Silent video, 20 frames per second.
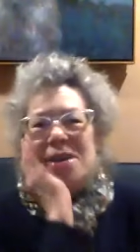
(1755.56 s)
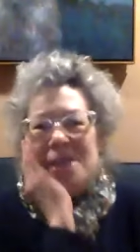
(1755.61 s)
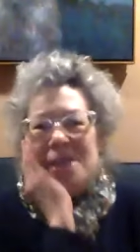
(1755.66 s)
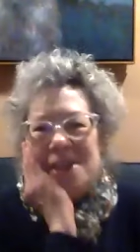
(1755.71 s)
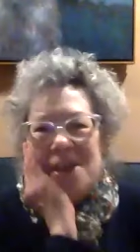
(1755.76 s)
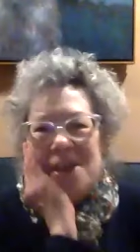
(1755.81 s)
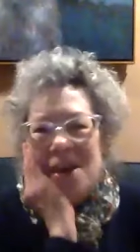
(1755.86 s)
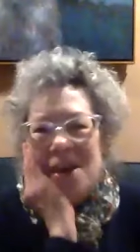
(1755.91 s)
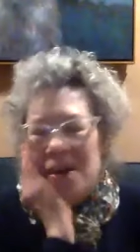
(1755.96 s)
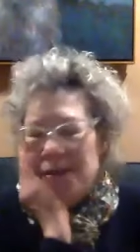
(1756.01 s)
us
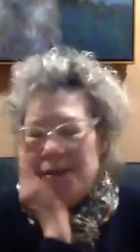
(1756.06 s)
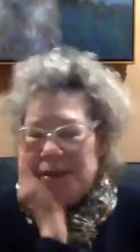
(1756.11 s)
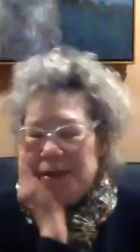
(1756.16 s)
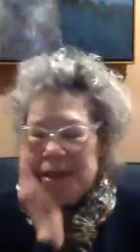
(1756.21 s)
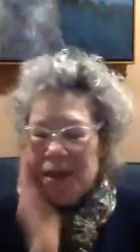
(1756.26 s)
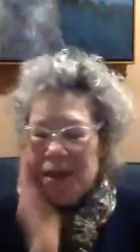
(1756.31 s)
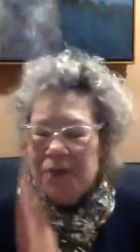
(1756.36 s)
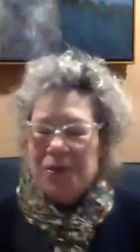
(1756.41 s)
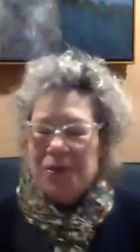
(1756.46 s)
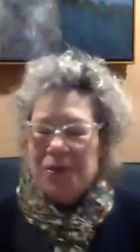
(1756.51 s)
off
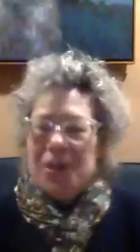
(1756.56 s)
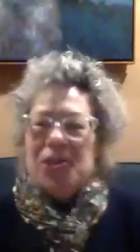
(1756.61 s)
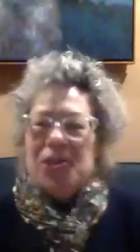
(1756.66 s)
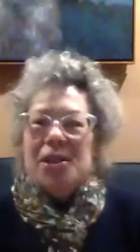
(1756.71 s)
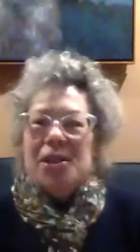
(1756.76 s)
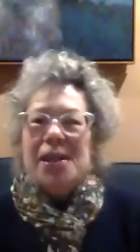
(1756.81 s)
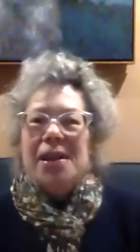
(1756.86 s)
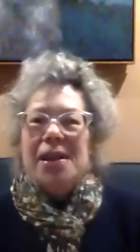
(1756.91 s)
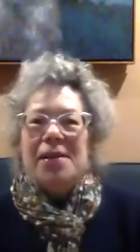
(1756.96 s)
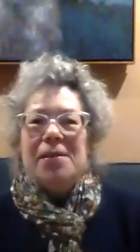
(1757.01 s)

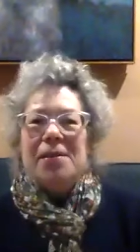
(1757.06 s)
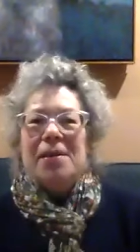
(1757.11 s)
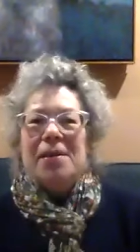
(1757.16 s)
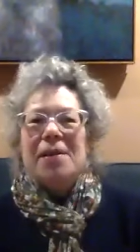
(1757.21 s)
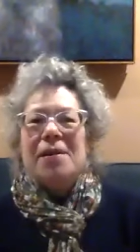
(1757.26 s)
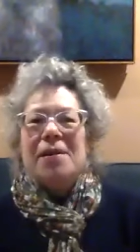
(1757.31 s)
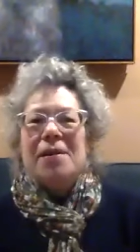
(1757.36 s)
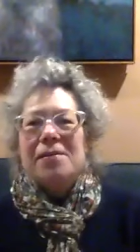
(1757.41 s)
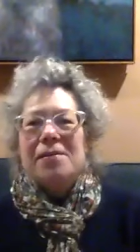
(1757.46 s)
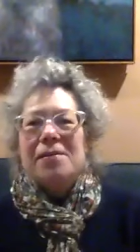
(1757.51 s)
selfishly
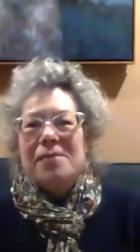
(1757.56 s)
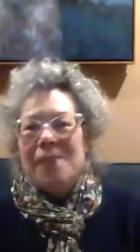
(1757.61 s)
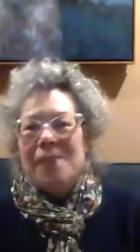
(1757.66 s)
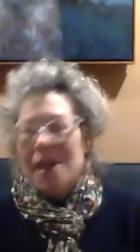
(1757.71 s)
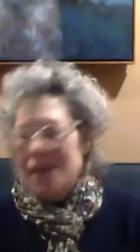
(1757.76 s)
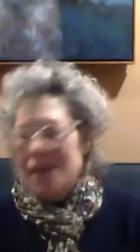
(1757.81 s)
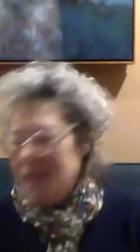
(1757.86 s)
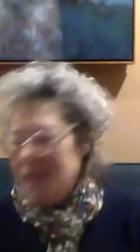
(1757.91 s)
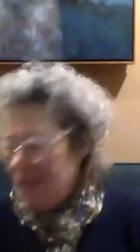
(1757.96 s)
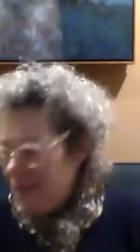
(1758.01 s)
uh,
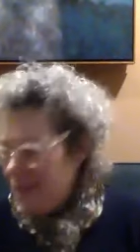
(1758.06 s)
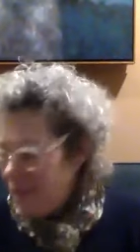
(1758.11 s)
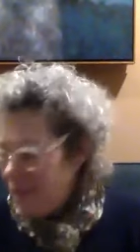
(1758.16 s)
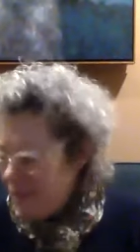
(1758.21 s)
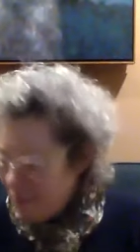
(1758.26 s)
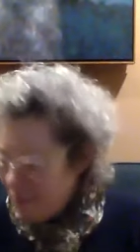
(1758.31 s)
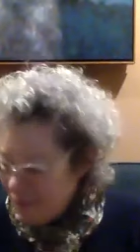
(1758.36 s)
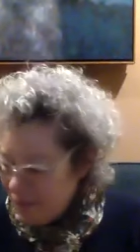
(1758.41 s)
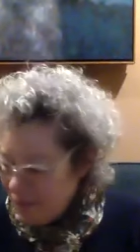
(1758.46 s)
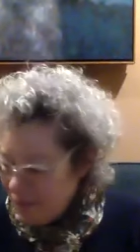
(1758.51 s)
in the
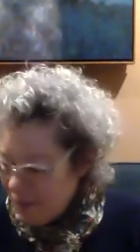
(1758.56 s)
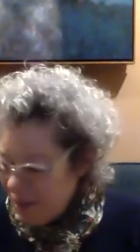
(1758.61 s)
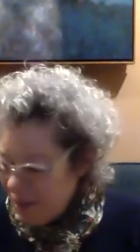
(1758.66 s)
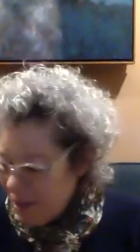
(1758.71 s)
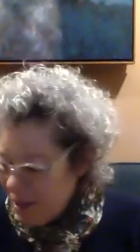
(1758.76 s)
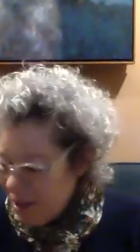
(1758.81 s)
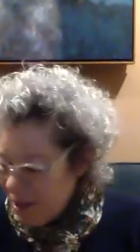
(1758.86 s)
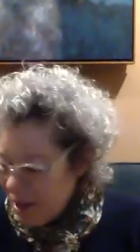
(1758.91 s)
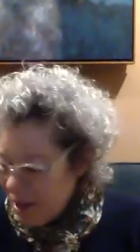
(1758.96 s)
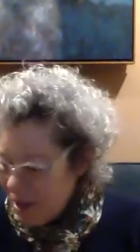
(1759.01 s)

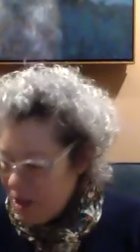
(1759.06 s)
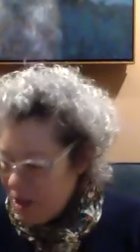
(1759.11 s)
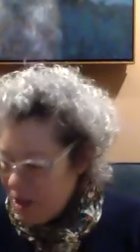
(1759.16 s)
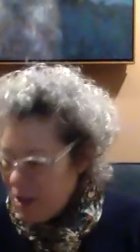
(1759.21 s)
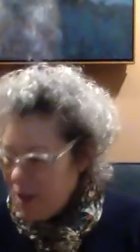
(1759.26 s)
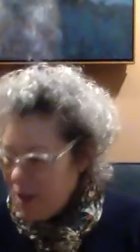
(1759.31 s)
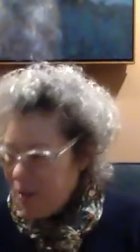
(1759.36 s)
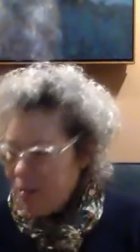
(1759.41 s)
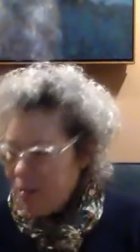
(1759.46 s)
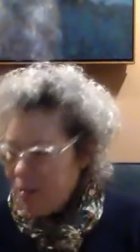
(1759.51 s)

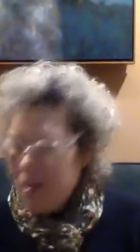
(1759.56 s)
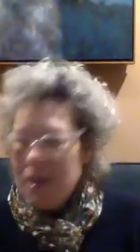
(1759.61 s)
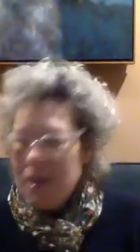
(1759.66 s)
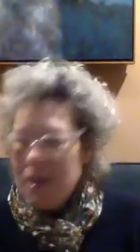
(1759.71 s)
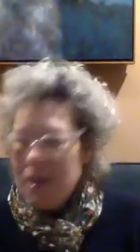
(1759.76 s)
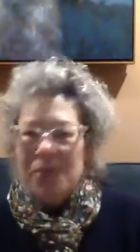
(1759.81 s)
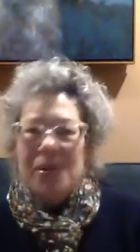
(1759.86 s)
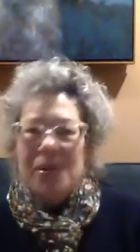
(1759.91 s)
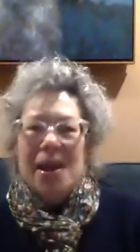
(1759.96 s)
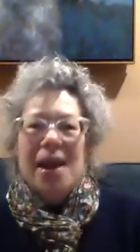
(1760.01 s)
discussion or
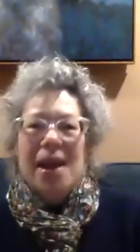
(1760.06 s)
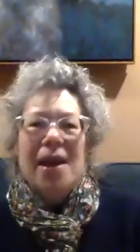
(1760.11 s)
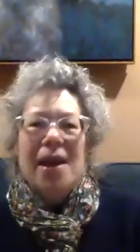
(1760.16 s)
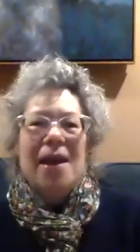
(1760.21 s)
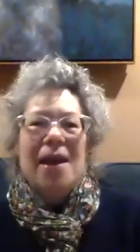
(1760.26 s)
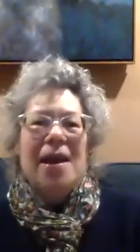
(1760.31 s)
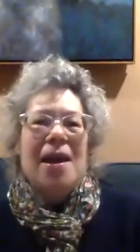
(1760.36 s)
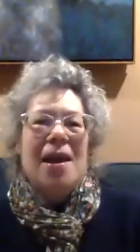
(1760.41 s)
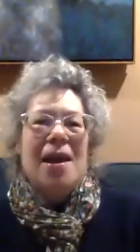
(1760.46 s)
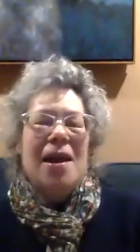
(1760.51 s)

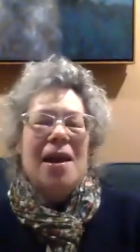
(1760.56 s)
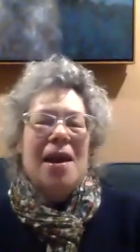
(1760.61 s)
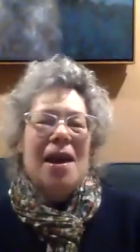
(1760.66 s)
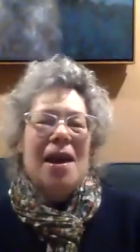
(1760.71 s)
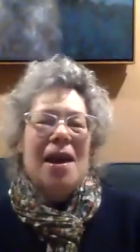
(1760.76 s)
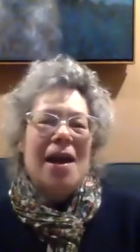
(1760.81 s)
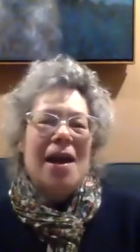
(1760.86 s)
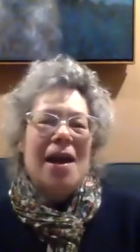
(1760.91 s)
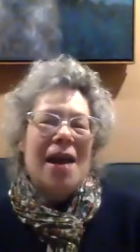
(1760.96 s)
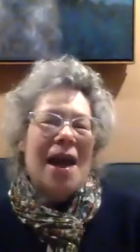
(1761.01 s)
Q&A
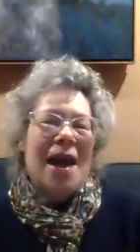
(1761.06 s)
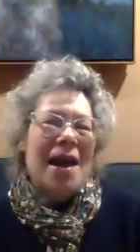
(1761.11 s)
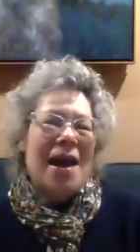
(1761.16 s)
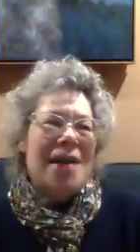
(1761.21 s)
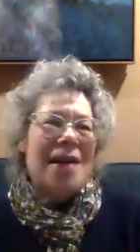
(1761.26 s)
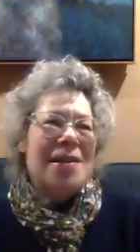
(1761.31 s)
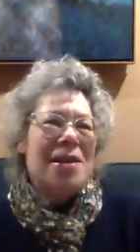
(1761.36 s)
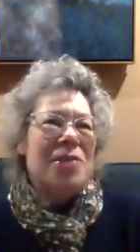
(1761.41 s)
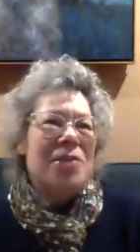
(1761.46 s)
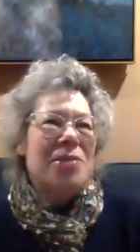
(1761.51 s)
and ask
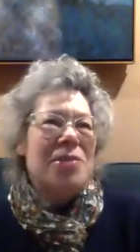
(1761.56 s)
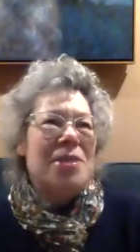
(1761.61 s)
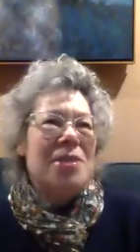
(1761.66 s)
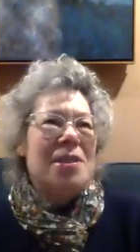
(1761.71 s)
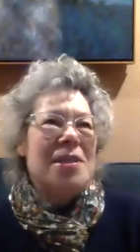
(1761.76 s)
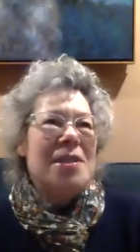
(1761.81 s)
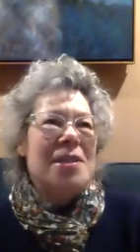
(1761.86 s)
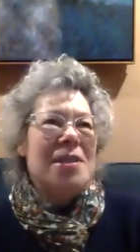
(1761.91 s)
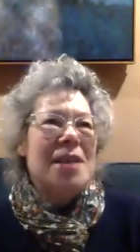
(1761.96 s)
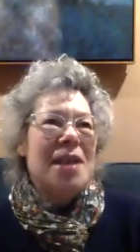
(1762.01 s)
you to
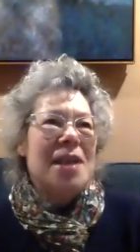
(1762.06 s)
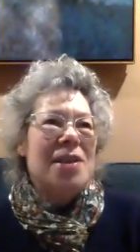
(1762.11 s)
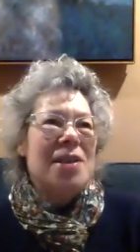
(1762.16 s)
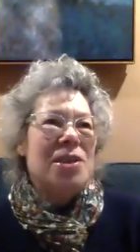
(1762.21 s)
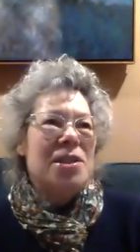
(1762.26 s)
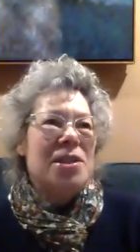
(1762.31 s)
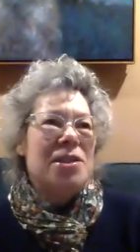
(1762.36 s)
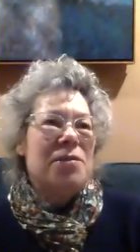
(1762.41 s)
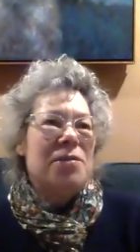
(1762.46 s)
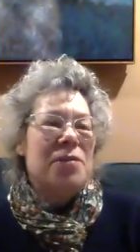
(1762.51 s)
say
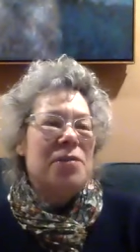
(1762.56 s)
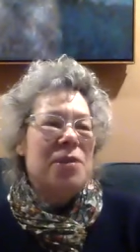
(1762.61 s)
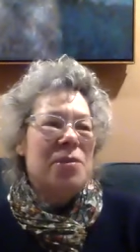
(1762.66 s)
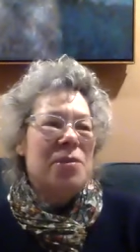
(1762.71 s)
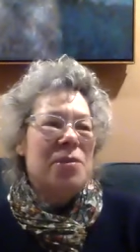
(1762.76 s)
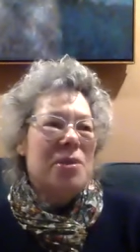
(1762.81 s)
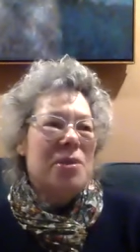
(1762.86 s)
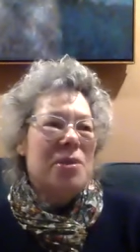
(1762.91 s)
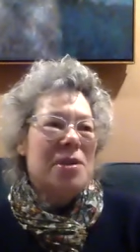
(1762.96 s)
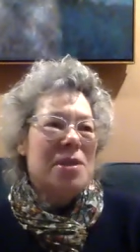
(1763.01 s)
just a few
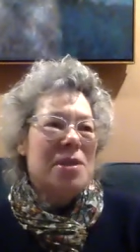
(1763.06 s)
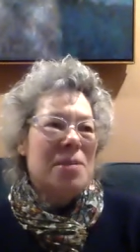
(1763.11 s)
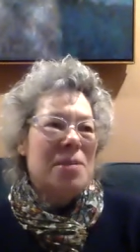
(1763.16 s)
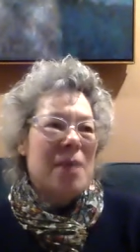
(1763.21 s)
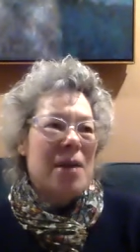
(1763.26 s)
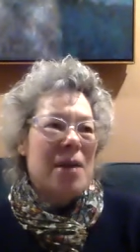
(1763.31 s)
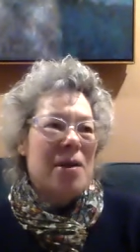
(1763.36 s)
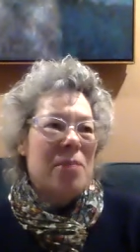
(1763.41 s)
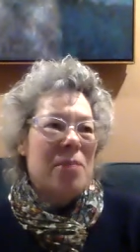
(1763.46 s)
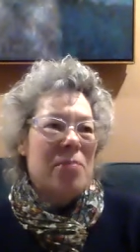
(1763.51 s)
words
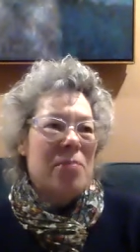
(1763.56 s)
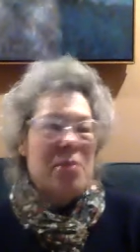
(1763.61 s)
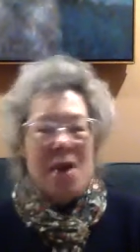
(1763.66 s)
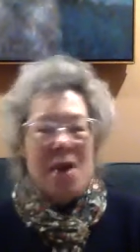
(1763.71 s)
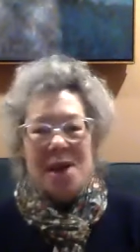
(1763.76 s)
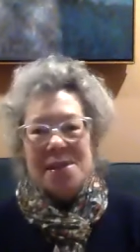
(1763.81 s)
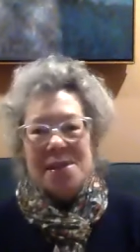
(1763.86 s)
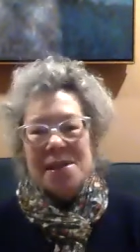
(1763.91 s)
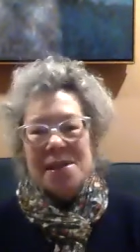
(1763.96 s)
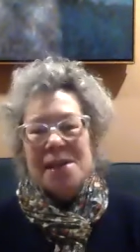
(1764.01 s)
about your
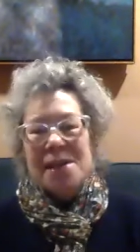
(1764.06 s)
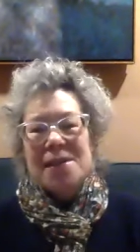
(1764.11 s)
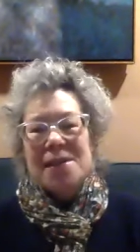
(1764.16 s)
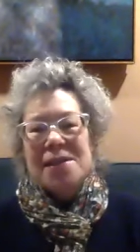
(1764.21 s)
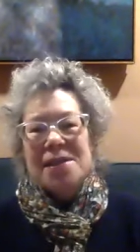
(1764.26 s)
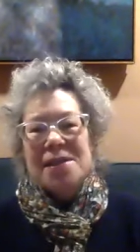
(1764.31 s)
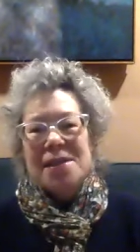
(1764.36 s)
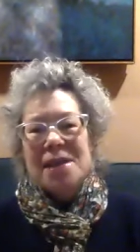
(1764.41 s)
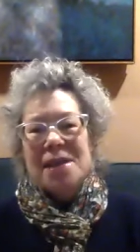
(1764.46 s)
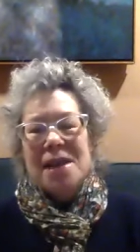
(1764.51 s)

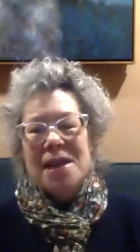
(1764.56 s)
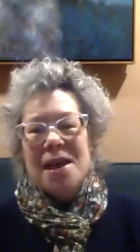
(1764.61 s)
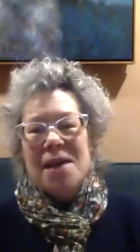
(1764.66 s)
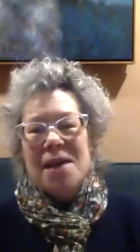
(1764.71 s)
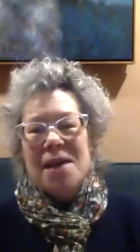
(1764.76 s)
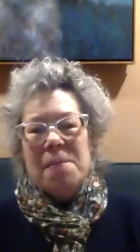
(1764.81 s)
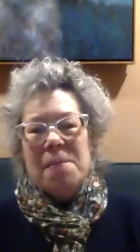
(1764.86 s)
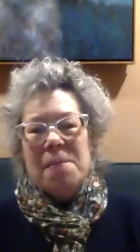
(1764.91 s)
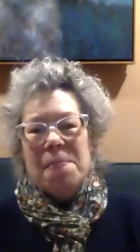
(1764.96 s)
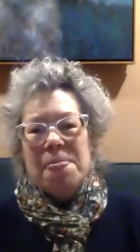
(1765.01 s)
process.
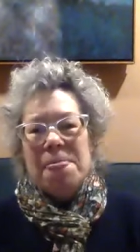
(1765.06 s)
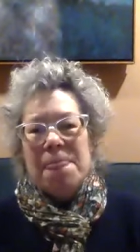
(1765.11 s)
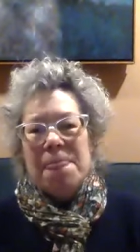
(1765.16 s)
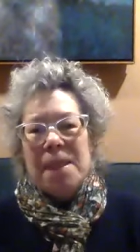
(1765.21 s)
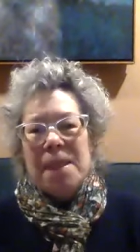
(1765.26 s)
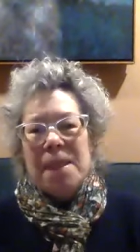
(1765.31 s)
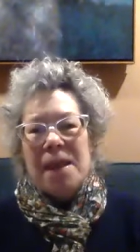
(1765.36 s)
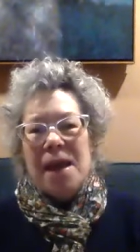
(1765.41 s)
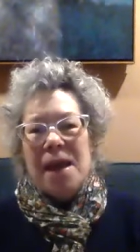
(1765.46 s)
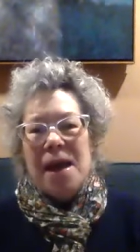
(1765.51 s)

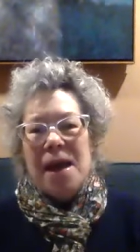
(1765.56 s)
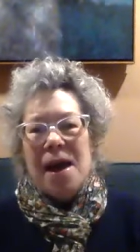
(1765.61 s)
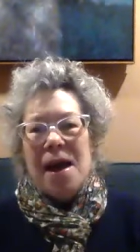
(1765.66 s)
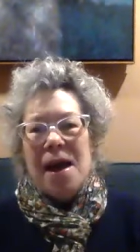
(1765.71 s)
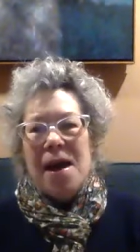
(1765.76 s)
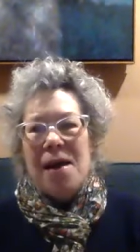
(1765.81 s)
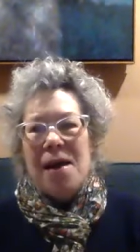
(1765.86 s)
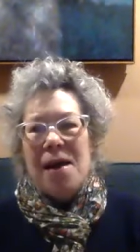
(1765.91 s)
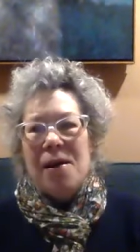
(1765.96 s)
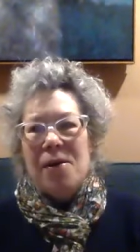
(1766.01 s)

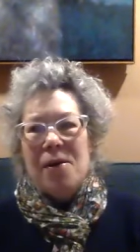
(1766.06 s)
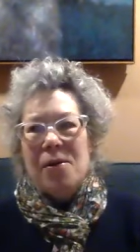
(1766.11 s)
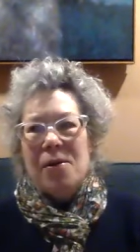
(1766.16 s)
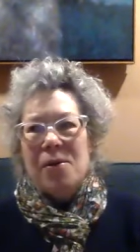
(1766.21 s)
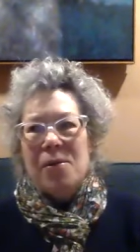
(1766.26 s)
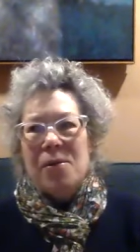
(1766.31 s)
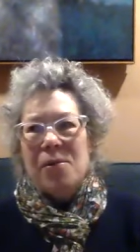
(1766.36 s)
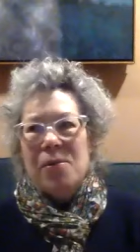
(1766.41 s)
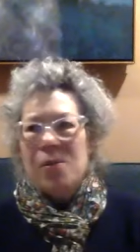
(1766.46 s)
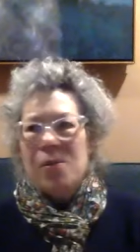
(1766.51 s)
How